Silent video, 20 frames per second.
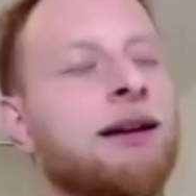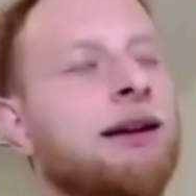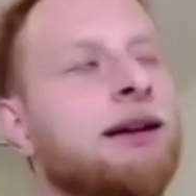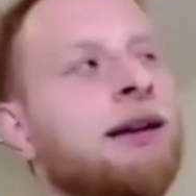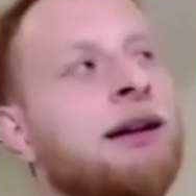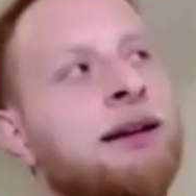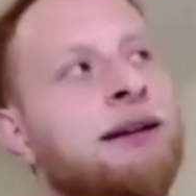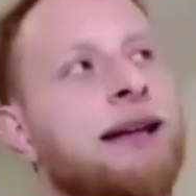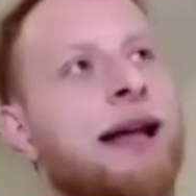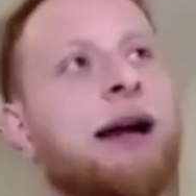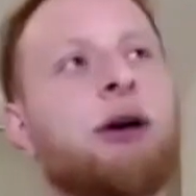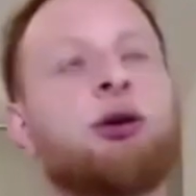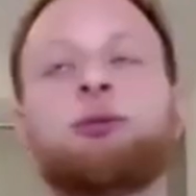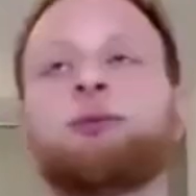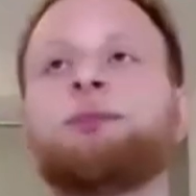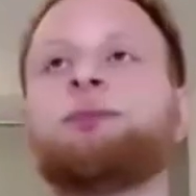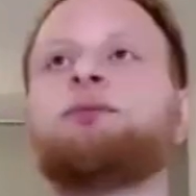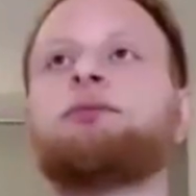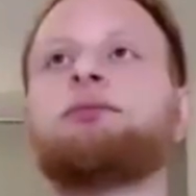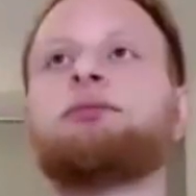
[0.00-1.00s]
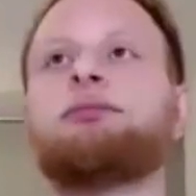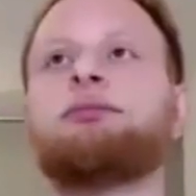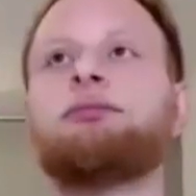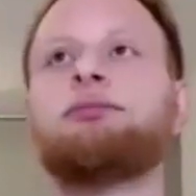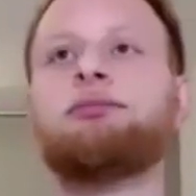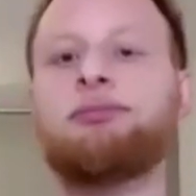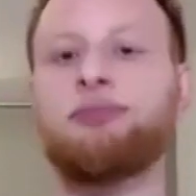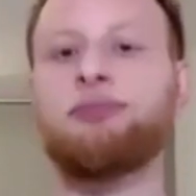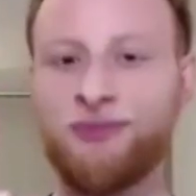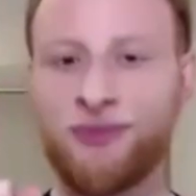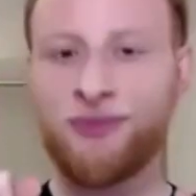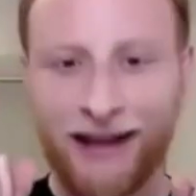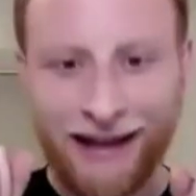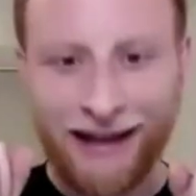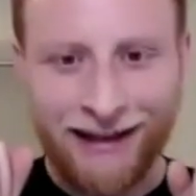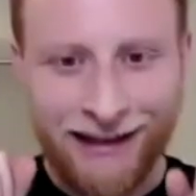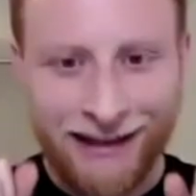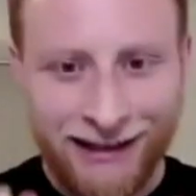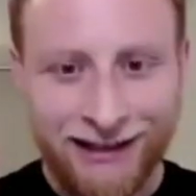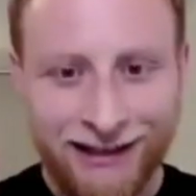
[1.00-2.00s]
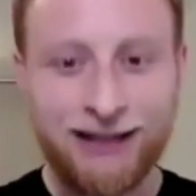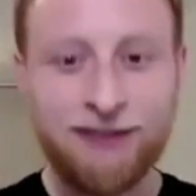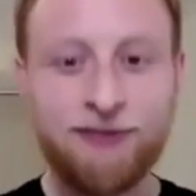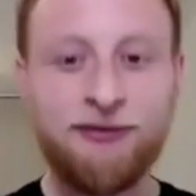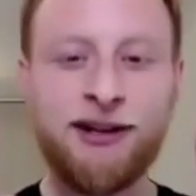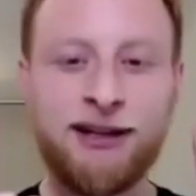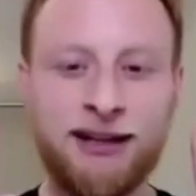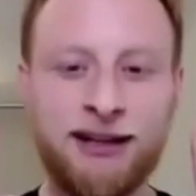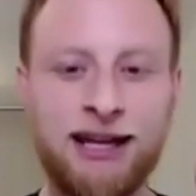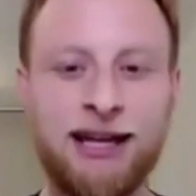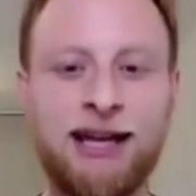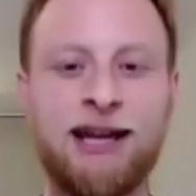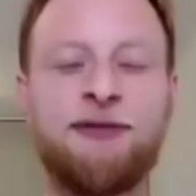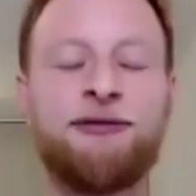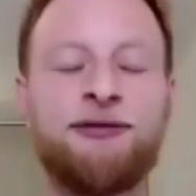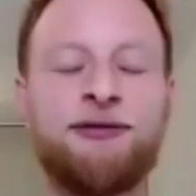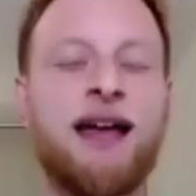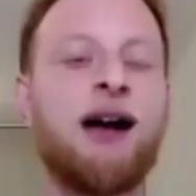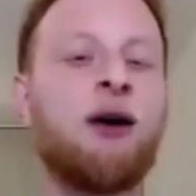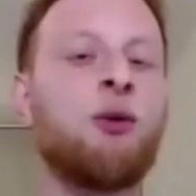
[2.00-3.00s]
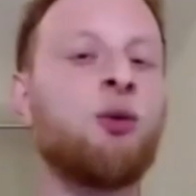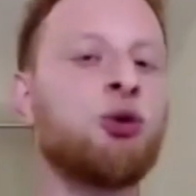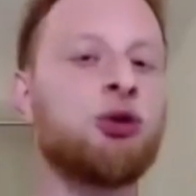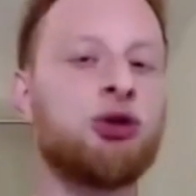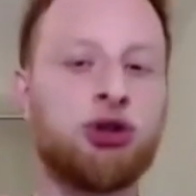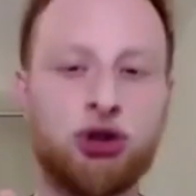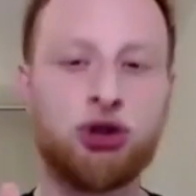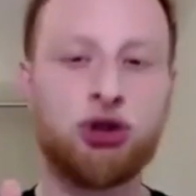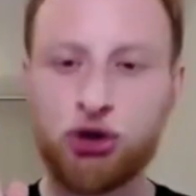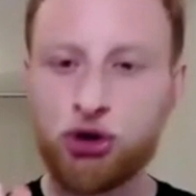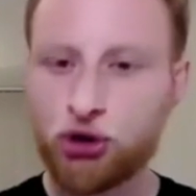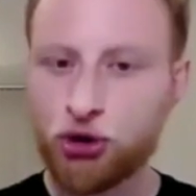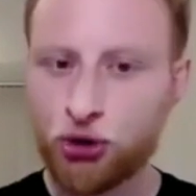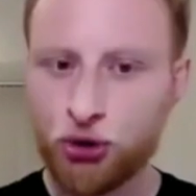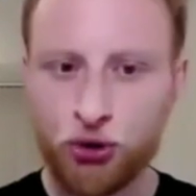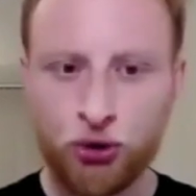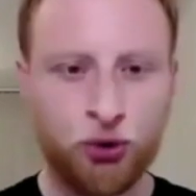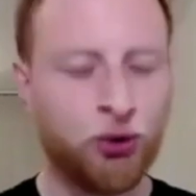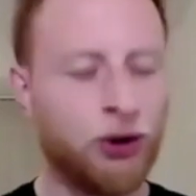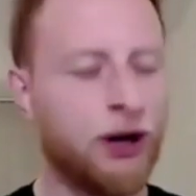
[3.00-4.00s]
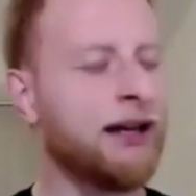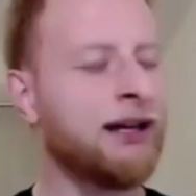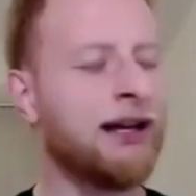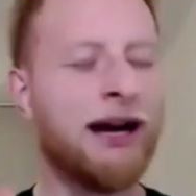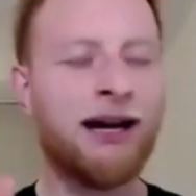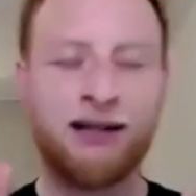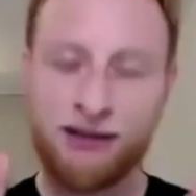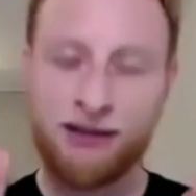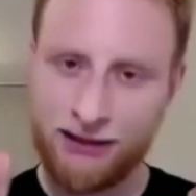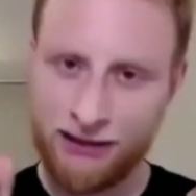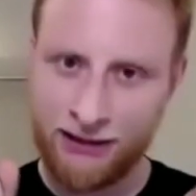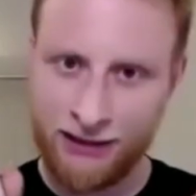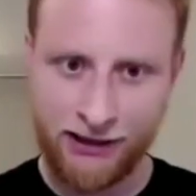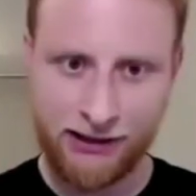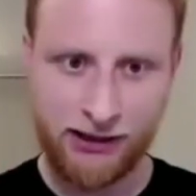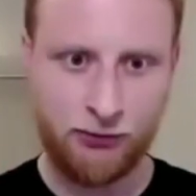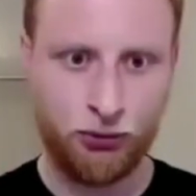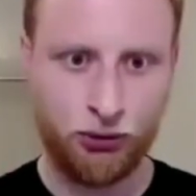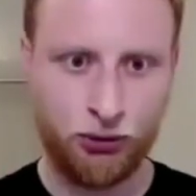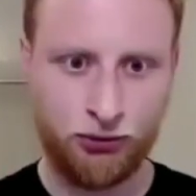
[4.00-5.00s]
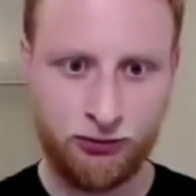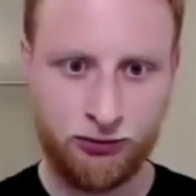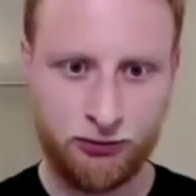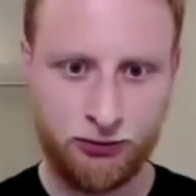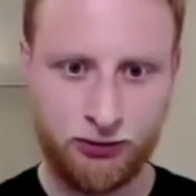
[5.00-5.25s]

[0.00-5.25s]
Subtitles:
Now, even if that was true and undeniable,